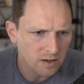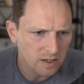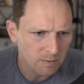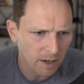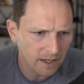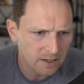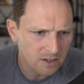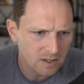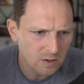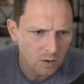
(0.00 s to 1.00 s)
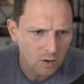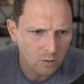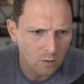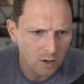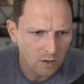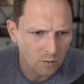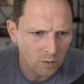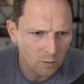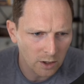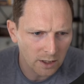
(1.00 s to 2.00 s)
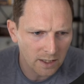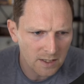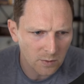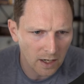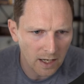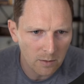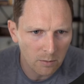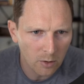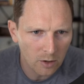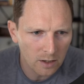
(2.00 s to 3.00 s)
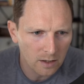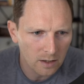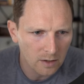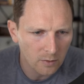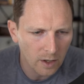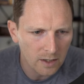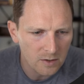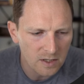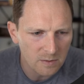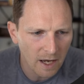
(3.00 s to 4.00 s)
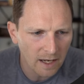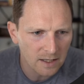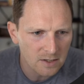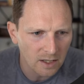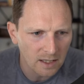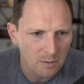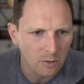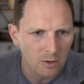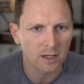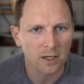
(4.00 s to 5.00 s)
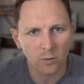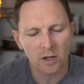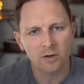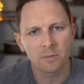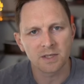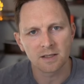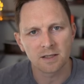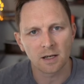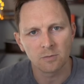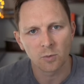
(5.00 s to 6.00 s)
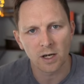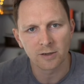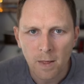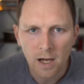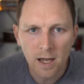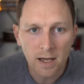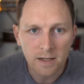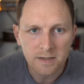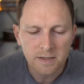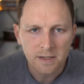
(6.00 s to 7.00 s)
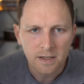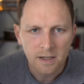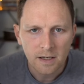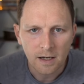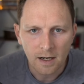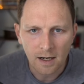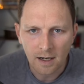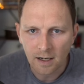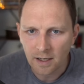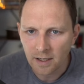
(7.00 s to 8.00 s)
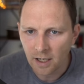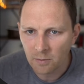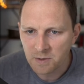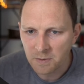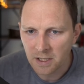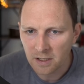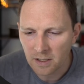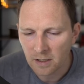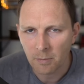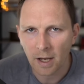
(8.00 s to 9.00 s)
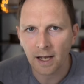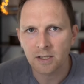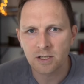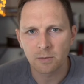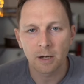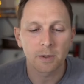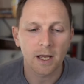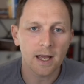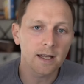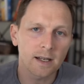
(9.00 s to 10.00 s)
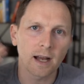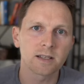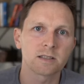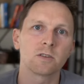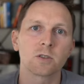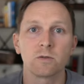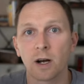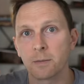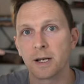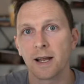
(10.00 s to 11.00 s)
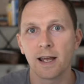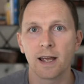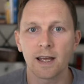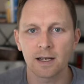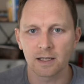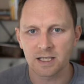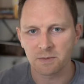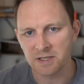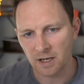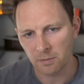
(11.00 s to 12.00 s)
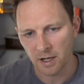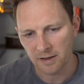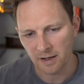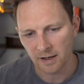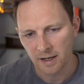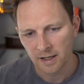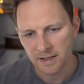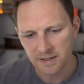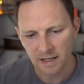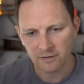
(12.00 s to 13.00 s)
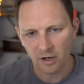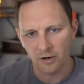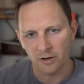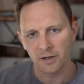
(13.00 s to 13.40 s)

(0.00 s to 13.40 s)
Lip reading: these packages would work nice when I import. When I use this package, I can import like weather update dot whatever. And it helps me package them up, and it has the virtual environment, and it lets me set up Python. It's kind of all